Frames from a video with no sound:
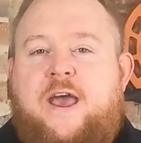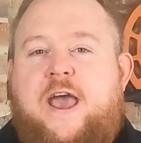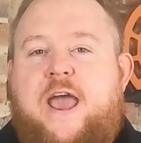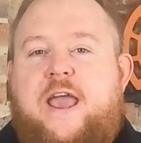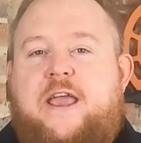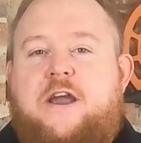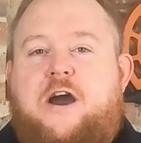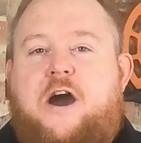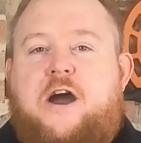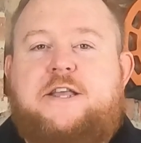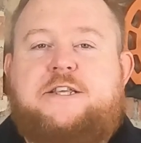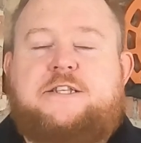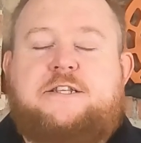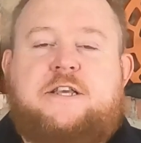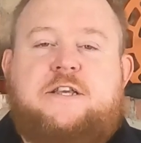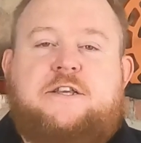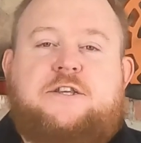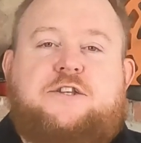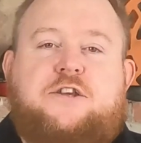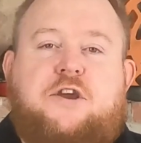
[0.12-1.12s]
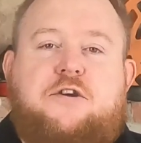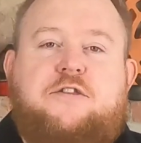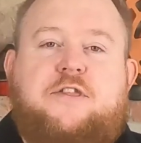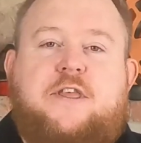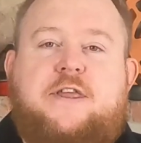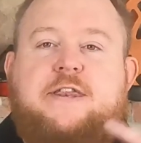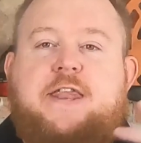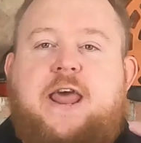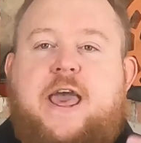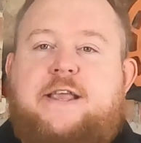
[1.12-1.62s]
Hey guys, so
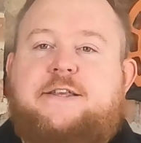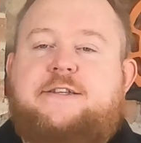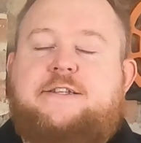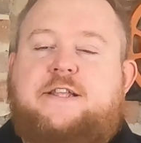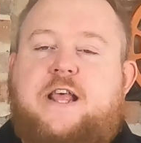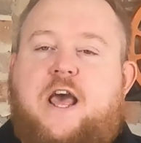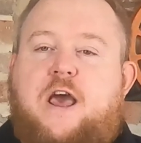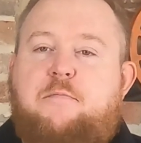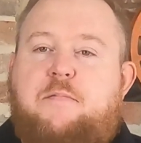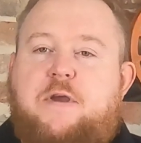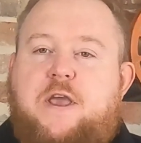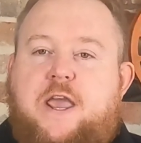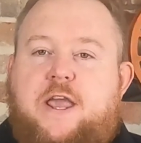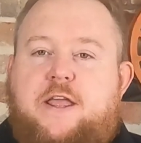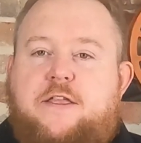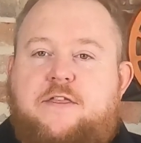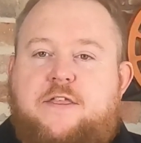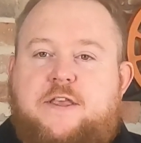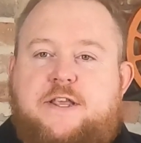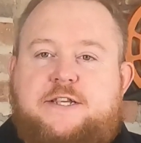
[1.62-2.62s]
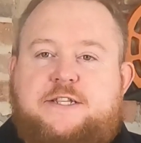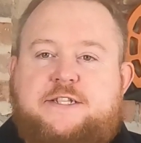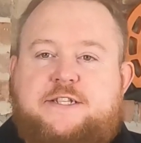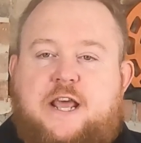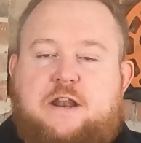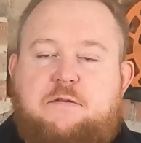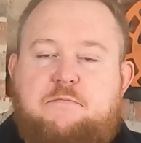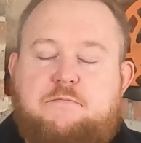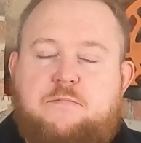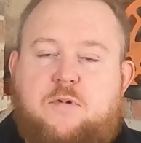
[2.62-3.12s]
the next step in the
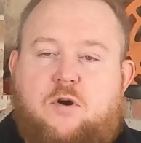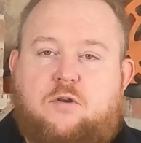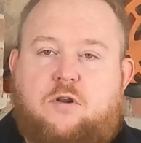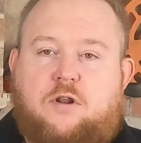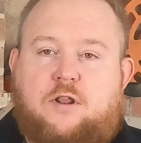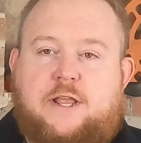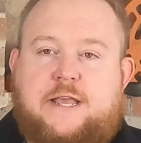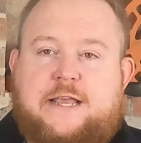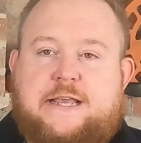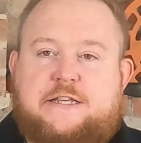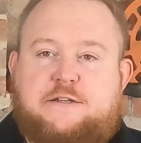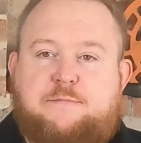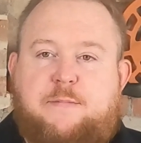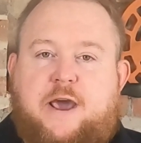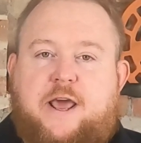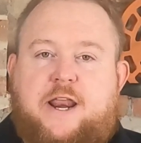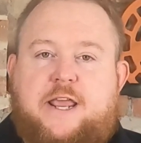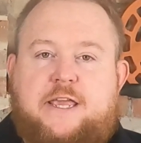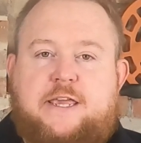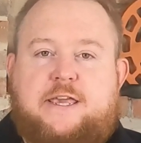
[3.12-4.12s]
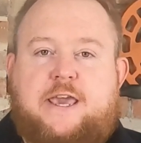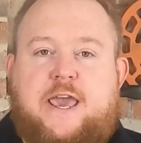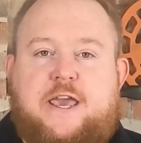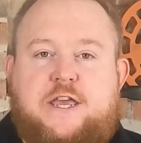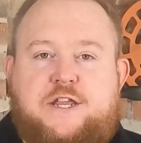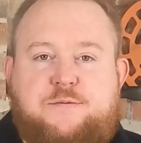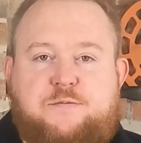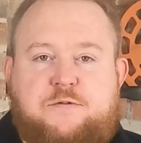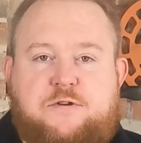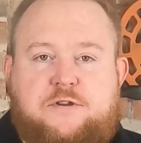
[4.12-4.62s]
C.E.N.T model is about
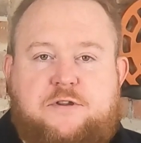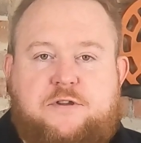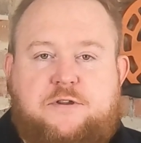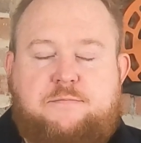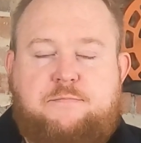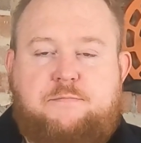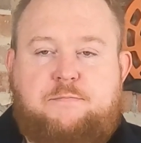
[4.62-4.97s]
engagement,